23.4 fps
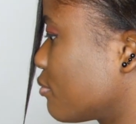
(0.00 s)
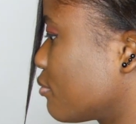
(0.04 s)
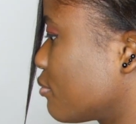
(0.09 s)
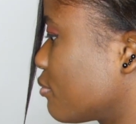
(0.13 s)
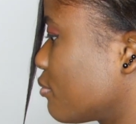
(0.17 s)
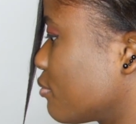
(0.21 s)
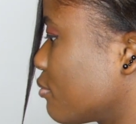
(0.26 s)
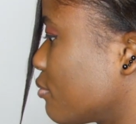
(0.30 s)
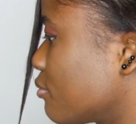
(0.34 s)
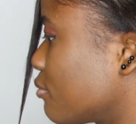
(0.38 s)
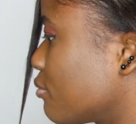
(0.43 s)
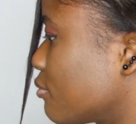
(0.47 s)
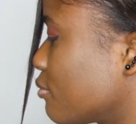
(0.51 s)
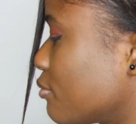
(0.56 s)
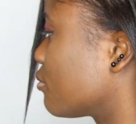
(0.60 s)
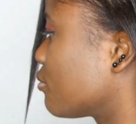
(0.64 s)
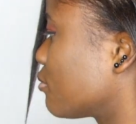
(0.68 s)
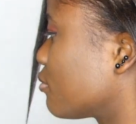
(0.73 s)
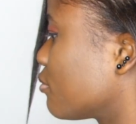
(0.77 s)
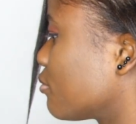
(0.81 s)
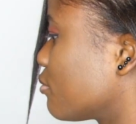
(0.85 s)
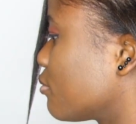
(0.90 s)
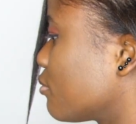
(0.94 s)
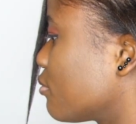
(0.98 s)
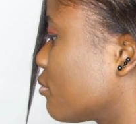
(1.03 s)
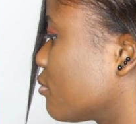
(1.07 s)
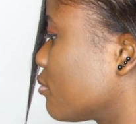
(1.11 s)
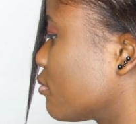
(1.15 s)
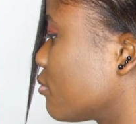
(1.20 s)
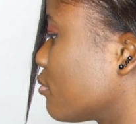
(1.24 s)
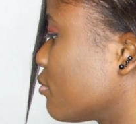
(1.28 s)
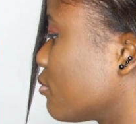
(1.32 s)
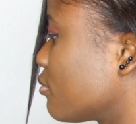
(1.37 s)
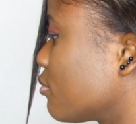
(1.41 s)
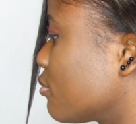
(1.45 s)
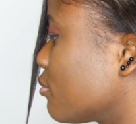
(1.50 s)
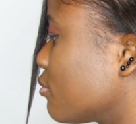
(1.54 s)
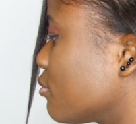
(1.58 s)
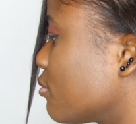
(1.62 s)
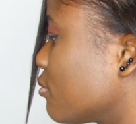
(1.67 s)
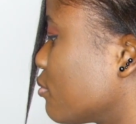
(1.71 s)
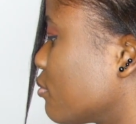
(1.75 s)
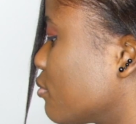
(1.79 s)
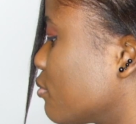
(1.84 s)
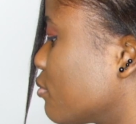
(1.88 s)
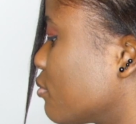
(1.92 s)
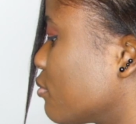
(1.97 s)

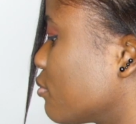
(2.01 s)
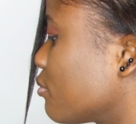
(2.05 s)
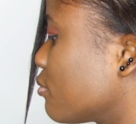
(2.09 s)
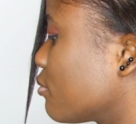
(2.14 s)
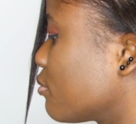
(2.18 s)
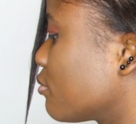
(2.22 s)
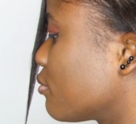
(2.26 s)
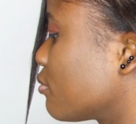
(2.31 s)
(no one is talking)